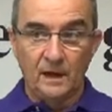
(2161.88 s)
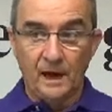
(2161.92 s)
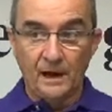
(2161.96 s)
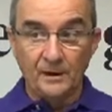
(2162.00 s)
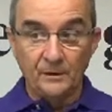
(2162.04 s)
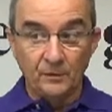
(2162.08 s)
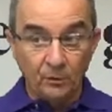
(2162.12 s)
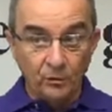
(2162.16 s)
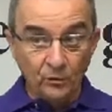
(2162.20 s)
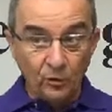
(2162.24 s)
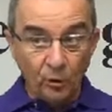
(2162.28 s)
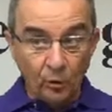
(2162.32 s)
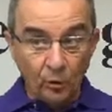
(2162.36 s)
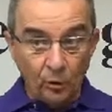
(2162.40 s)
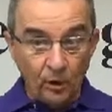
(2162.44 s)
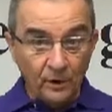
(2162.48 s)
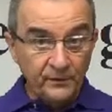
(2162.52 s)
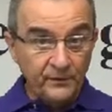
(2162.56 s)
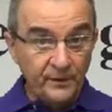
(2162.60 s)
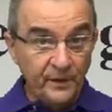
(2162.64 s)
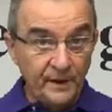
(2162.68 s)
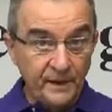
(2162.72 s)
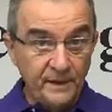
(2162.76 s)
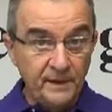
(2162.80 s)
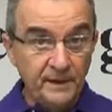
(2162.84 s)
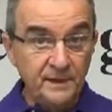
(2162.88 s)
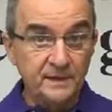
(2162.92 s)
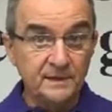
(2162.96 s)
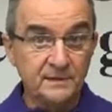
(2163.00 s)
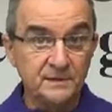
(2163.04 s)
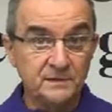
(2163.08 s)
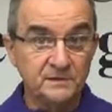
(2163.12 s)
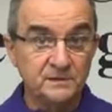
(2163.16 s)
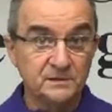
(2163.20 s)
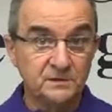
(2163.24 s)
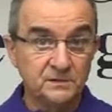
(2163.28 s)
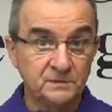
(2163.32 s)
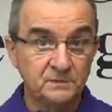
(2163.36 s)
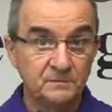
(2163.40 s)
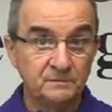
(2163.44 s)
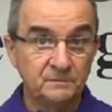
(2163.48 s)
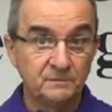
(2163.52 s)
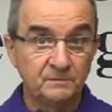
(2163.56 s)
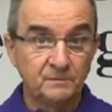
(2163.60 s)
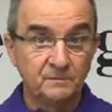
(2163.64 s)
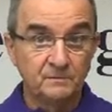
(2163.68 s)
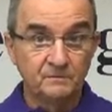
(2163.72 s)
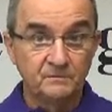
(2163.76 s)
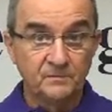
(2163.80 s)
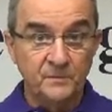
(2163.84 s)
I don't know what that is.
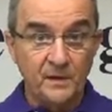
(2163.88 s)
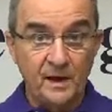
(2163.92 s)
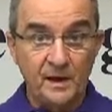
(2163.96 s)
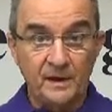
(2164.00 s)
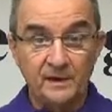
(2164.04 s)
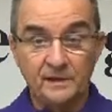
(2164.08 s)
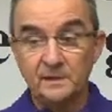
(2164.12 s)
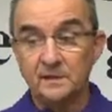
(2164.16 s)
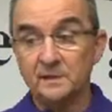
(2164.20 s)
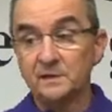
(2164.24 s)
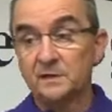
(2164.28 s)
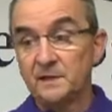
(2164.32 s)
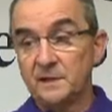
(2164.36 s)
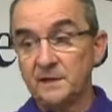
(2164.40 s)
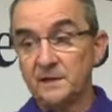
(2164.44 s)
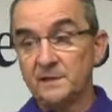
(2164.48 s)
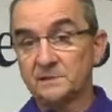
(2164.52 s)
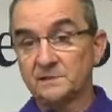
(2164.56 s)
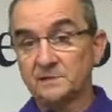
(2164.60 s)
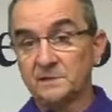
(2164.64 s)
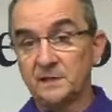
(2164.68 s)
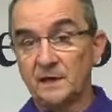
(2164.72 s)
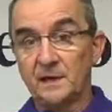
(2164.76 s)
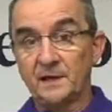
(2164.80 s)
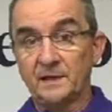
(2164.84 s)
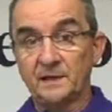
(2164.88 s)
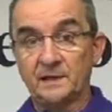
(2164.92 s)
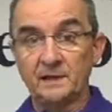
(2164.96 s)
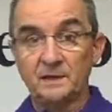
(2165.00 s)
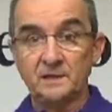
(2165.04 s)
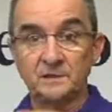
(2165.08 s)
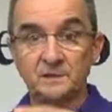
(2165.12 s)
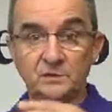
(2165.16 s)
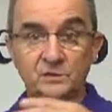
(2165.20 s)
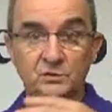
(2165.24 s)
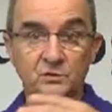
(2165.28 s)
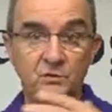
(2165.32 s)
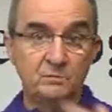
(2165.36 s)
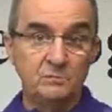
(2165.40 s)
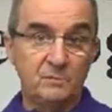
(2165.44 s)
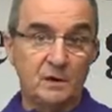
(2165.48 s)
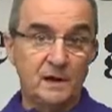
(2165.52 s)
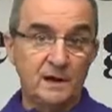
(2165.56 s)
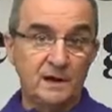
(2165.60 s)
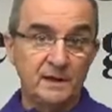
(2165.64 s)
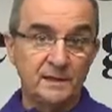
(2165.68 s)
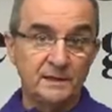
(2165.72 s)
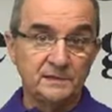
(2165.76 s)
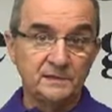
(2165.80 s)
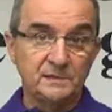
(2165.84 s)
I can guess, I can
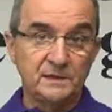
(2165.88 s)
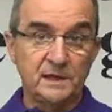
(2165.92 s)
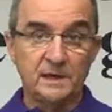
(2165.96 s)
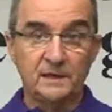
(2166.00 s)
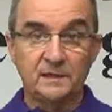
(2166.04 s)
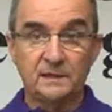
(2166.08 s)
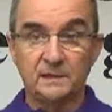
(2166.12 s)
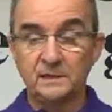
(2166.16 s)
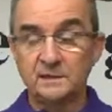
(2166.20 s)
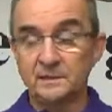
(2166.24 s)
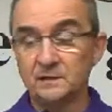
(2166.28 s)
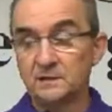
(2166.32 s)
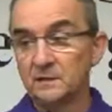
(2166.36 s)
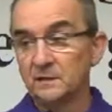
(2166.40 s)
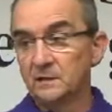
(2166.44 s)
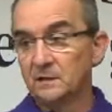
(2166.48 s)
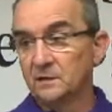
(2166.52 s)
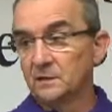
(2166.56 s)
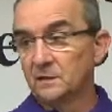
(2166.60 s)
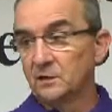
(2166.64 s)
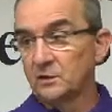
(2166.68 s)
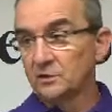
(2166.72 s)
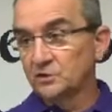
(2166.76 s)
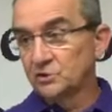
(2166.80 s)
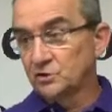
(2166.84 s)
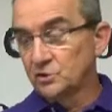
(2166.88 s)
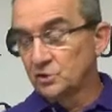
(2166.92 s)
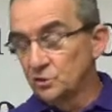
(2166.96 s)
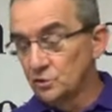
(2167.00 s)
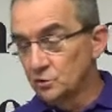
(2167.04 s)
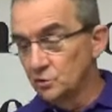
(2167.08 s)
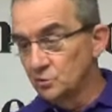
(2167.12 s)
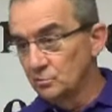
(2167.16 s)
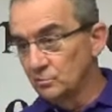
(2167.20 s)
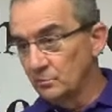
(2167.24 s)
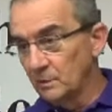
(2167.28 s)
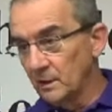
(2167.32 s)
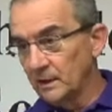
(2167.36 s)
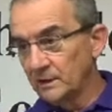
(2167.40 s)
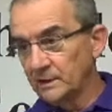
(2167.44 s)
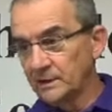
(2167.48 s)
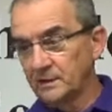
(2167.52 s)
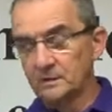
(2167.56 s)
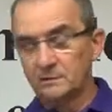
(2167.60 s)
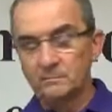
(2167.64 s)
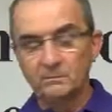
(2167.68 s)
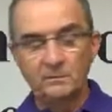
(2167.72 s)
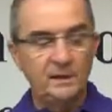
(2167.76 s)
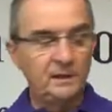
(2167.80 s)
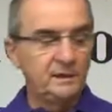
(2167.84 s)
surmise, I can assume, I
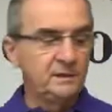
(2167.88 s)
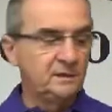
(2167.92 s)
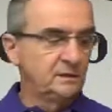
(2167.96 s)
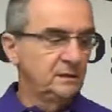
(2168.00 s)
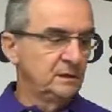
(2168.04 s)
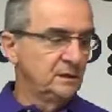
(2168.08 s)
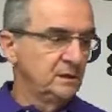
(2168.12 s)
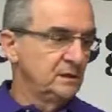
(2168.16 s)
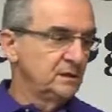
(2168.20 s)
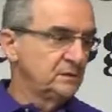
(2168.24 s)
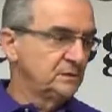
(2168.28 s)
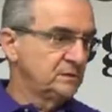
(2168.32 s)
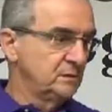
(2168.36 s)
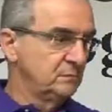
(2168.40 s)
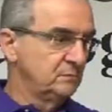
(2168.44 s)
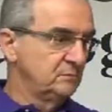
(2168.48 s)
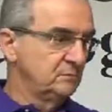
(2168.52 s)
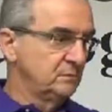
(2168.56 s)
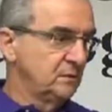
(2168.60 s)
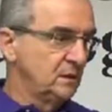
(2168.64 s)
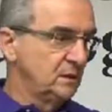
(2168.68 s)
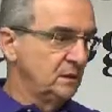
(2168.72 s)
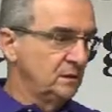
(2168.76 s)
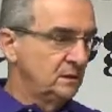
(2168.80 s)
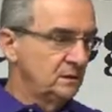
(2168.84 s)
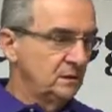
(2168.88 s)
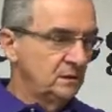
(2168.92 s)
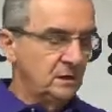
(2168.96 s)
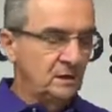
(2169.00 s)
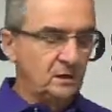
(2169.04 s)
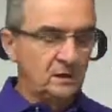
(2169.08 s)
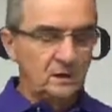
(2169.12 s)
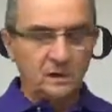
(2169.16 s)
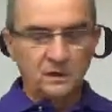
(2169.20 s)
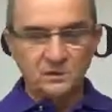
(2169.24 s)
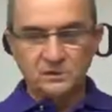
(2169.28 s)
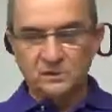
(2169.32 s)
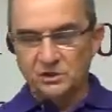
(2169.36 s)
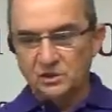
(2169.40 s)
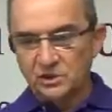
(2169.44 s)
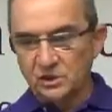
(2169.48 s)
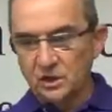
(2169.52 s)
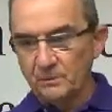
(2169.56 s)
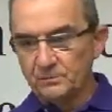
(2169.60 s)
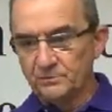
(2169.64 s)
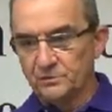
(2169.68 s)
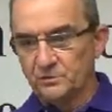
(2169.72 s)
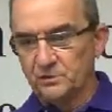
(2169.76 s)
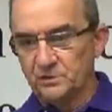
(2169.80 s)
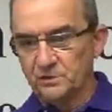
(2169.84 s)
can make some uh,
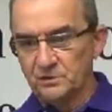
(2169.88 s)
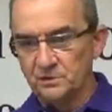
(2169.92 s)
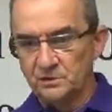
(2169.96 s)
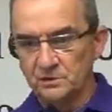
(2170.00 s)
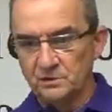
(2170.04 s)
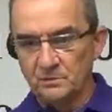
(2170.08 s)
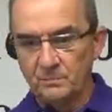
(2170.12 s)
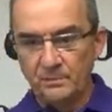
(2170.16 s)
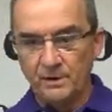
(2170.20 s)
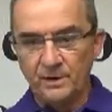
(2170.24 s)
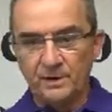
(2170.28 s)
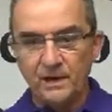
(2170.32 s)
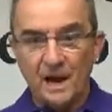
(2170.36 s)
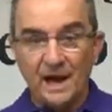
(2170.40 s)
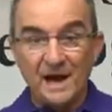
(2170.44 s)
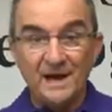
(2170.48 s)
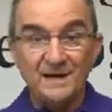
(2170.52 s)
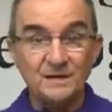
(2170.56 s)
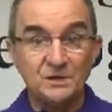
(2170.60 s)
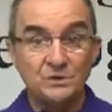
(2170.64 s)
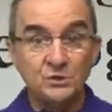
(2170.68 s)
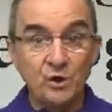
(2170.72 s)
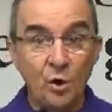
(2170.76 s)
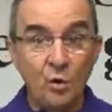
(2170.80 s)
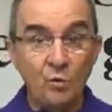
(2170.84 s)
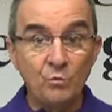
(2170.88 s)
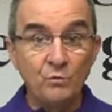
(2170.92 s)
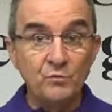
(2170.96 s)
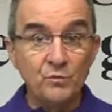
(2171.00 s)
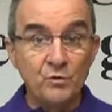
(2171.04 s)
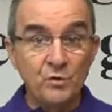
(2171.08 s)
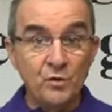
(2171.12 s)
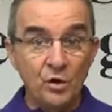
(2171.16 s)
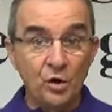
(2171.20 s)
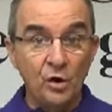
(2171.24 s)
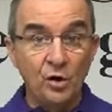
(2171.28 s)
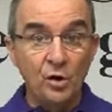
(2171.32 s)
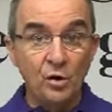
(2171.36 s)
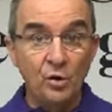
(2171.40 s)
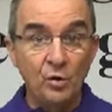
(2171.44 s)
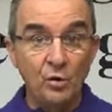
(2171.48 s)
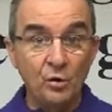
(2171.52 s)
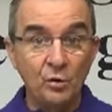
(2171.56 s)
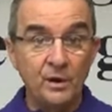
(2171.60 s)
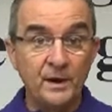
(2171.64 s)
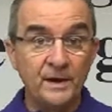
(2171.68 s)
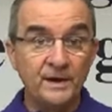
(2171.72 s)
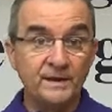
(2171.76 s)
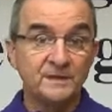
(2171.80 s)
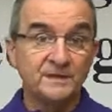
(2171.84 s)
assumptions, but I don't
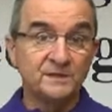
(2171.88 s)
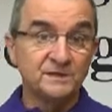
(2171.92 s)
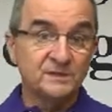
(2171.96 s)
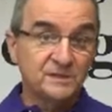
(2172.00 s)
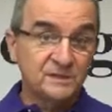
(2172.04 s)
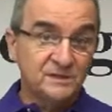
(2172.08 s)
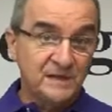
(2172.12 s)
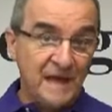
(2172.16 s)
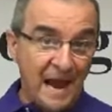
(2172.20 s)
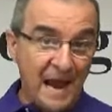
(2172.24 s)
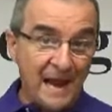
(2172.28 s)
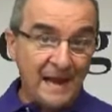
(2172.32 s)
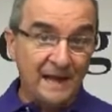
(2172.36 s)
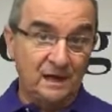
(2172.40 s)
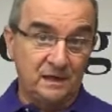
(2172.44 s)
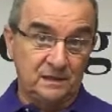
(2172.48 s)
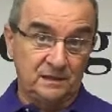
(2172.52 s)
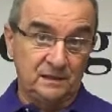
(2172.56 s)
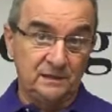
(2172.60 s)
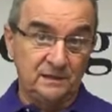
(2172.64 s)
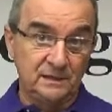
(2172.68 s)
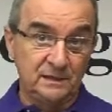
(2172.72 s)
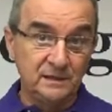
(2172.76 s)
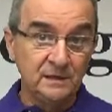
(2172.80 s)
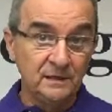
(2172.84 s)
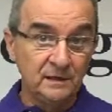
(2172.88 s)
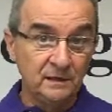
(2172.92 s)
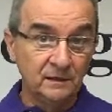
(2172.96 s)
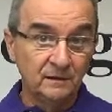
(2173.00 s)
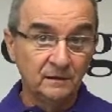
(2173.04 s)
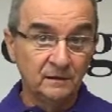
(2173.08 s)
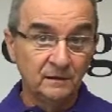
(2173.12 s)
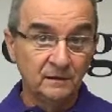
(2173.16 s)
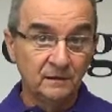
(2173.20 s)
know exactly